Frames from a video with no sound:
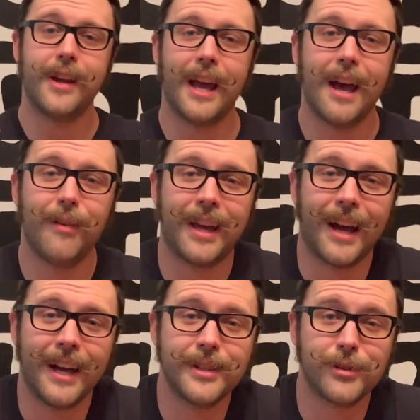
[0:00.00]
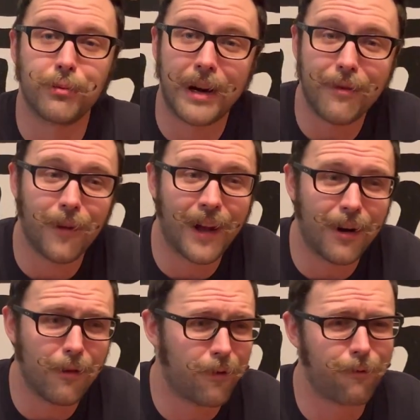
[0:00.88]
you have it, guys. A rifle out
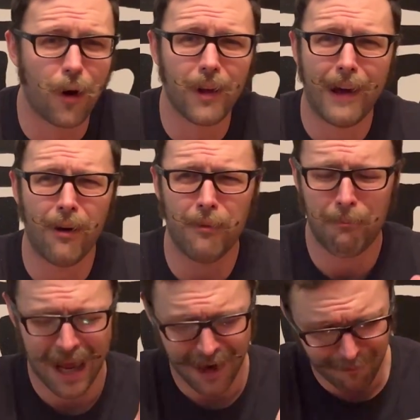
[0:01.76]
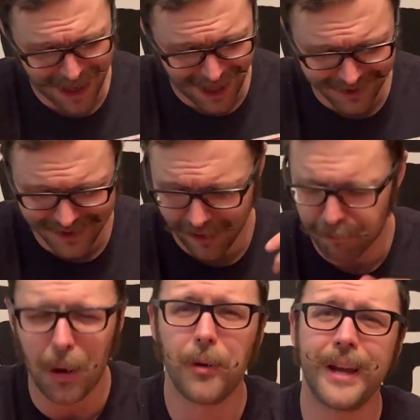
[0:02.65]
of Fallout, Mad Max,
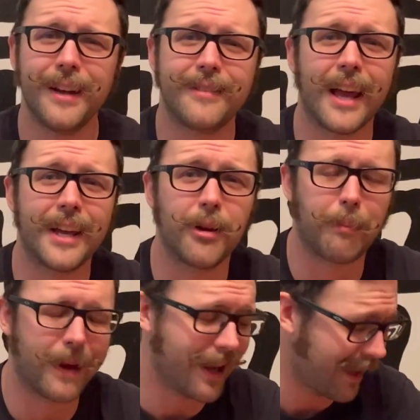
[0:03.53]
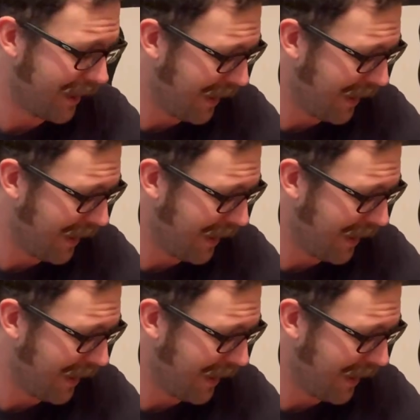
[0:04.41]
Elbonia, take your pick.